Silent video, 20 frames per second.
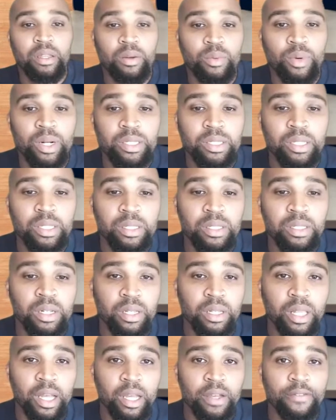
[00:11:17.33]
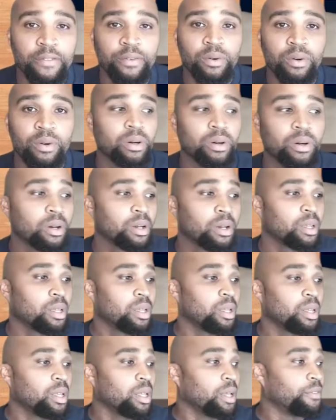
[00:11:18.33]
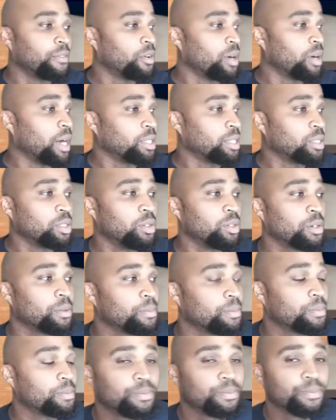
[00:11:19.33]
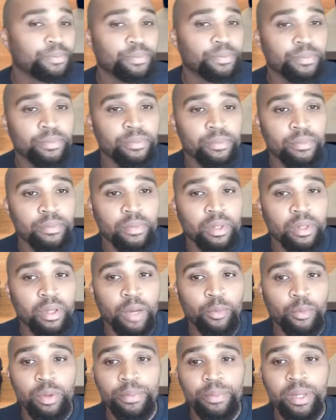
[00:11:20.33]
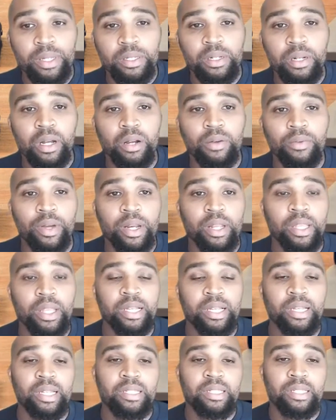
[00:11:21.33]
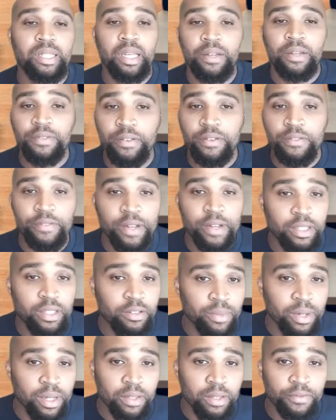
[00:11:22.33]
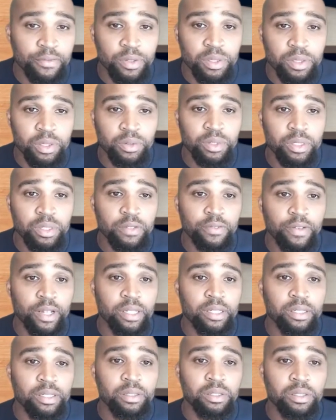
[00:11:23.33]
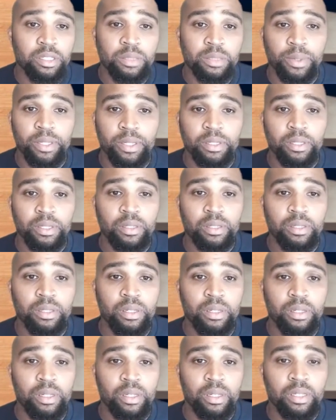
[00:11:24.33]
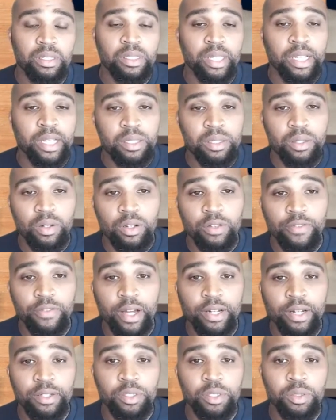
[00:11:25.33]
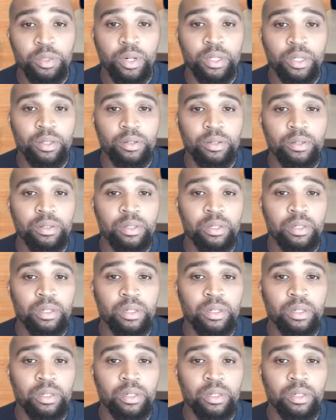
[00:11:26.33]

What does this look like for iTutor? And we mentioned already that it's safe, effective method for students facing suspension, state certified instructors.